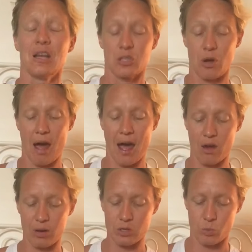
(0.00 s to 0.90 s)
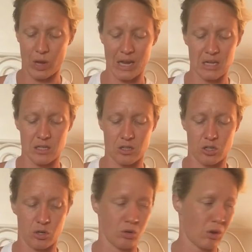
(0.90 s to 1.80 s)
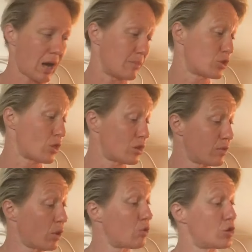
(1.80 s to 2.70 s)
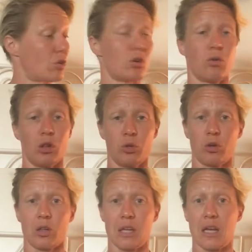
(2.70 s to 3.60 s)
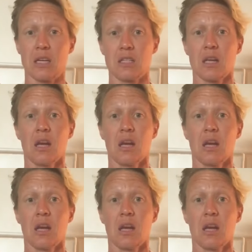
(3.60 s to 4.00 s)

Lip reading: So I always wait to... so those of you who don't know what Lunarly is...